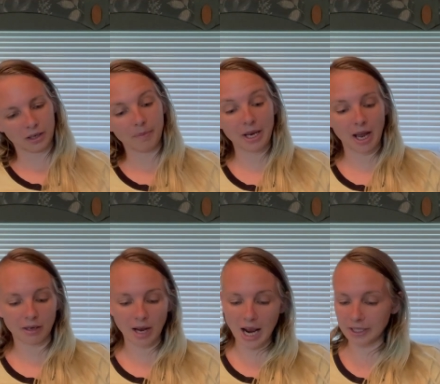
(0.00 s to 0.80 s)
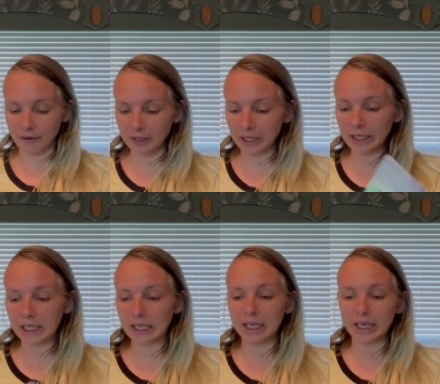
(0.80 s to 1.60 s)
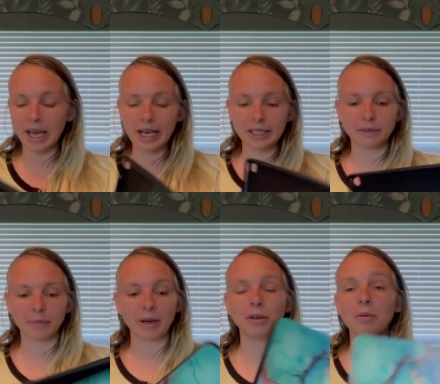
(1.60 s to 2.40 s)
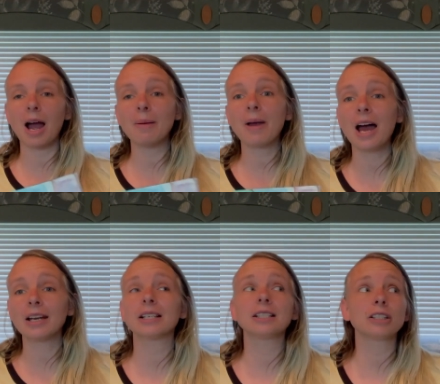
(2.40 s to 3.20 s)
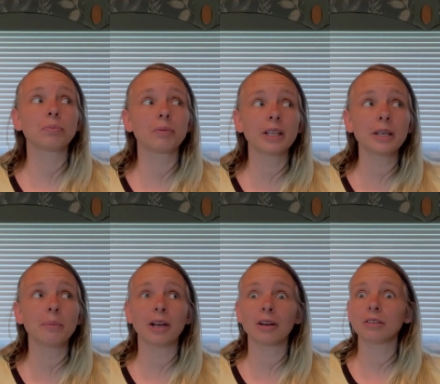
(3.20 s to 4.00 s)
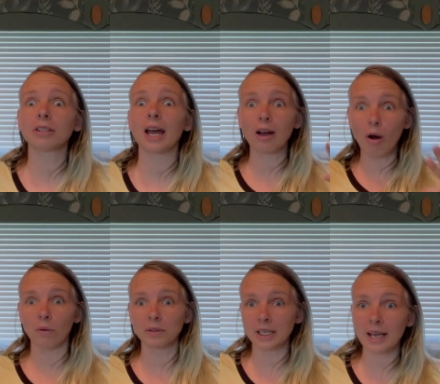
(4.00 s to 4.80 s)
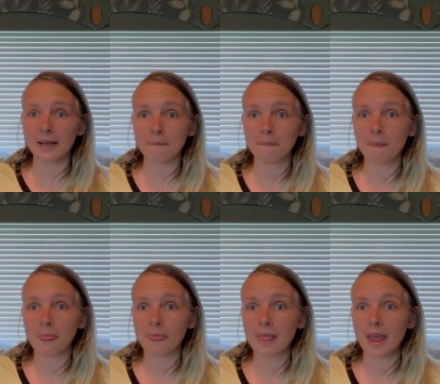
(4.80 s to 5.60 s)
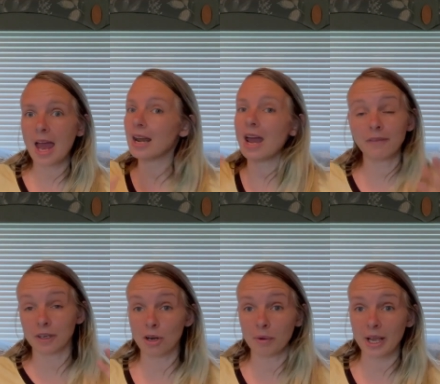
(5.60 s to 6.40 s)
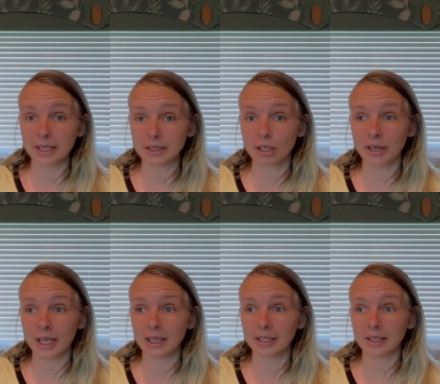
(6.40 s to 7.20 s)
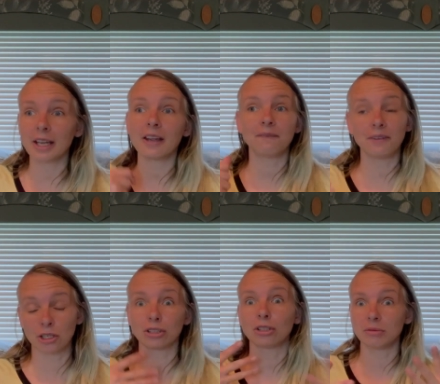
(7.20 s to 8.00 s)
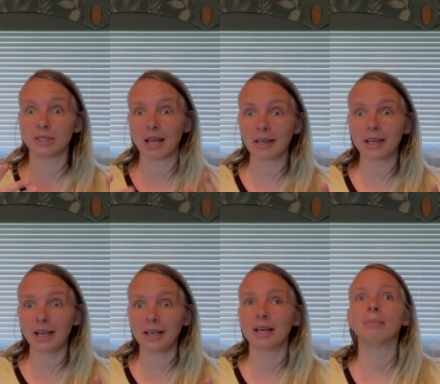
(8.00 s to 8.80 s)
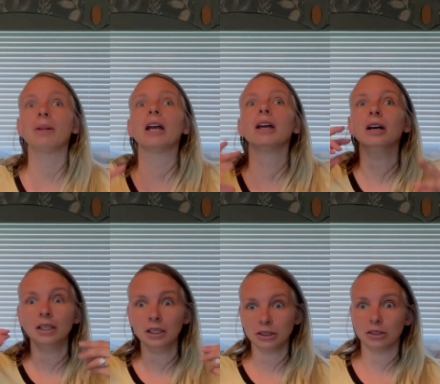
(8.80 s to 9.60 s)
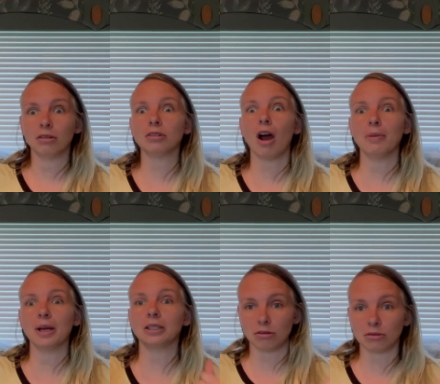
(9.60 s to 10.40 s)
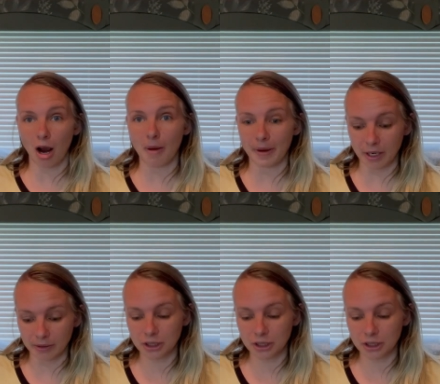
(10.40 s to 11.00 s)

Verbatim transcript: But yeah, I definitely needed a case for my new iPad because it's really weird like holding it and having no case on it. Like it feels so delicate and I'm like, don't drop it, don't drop it.